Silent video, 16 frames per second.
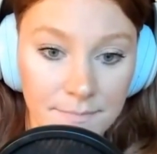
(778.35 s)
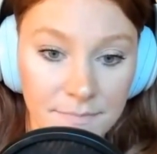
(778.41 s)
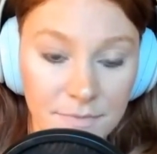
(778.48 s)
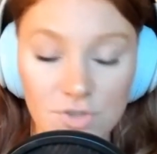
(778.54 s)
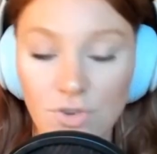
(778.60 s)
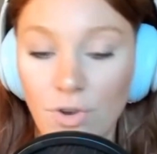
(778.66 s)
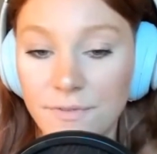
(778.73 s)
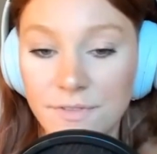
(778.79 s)

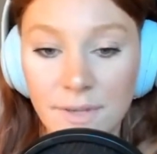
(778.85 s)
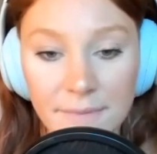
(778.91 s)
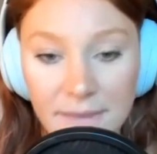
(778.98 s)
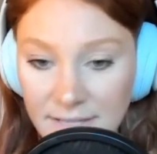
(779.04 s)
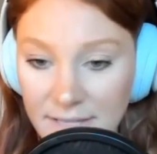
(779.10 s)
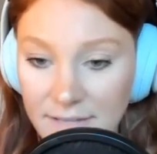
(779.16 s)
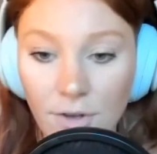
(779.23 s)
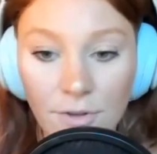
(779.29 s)
So if something
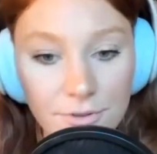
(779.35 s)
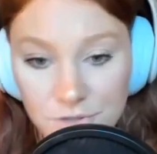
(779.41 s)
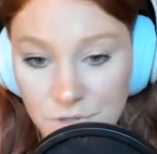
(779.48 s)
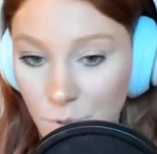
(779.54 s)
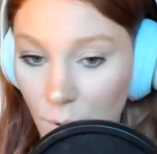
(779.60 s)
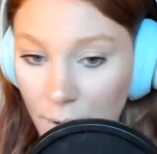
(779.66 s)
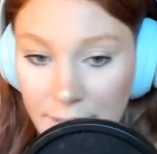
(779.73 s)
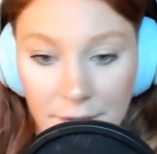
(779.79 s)
says, oh, there's
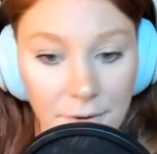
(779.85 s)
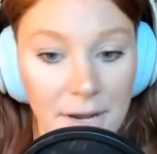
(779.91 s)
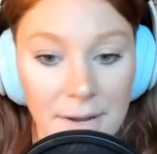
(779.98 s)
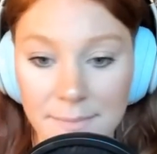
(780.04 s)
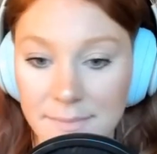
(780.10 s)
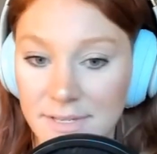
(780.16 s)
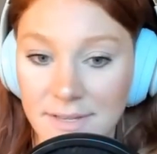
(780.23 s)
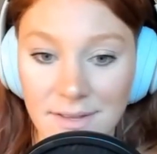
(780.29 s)
20
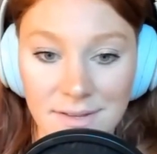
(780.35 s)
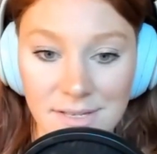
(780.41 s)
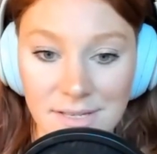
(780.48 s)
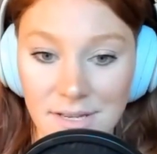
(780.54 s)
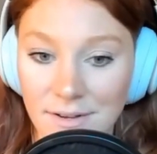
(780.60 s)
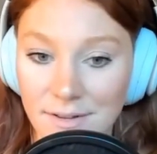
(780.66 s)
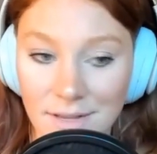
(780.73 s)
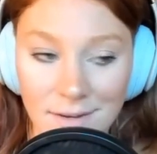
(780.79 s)
grams of this in
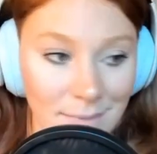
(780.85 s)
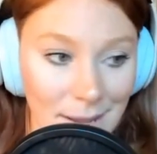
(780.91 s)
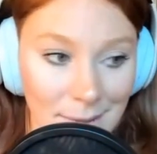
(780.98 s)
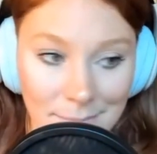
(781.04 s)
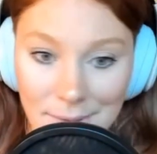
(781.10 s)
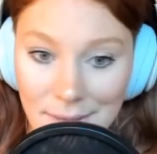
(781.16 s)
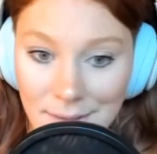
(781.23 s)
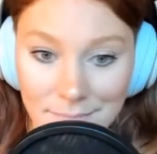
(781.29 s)
there, there
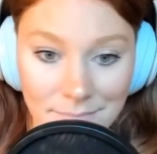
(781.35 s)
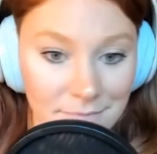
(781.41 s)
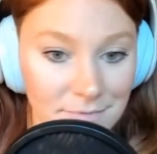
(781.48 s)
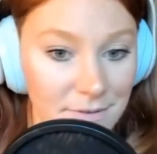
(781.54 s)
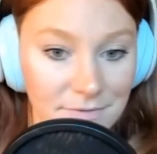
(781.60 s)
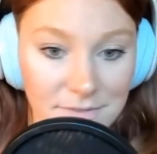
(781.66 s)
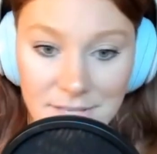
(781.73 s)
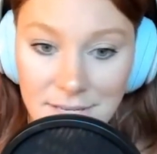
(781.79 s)
might be
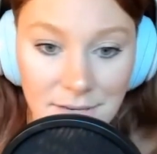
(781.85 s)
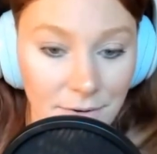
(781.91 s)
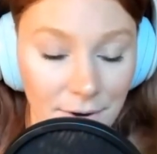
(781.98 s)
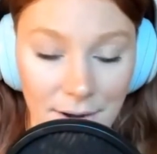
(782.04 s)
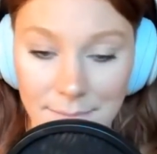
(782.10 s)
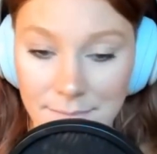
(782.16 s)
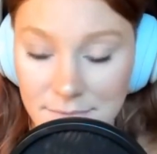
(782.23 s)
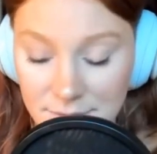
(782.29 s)
15
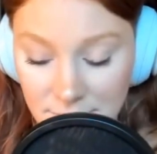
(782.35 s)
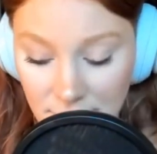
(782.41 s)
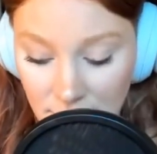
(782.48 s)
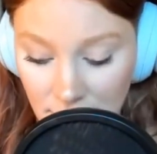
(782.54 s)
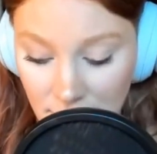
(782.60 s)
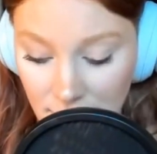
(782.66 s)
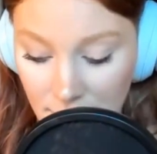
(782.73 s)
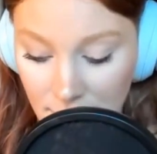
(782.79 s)
grams.
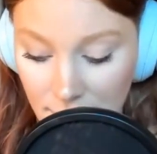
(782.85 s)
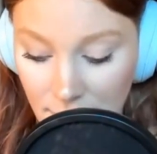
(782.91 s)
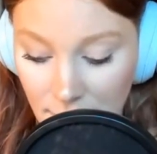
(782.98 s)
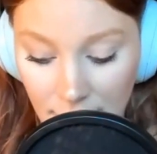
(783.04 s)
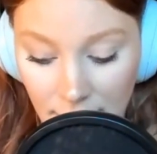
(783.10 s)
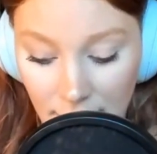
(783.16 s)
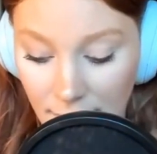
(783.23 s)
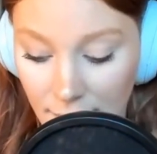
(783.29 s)

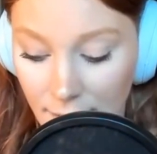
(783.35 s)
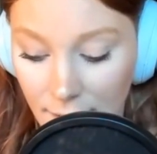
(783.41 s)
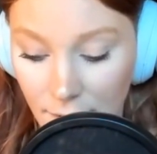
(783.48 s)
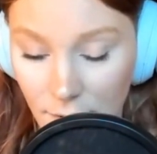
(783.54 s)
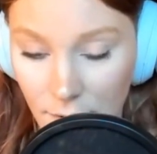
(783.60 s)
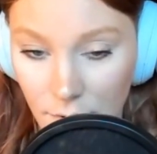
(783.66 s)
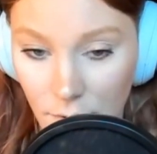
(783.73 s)
Uh,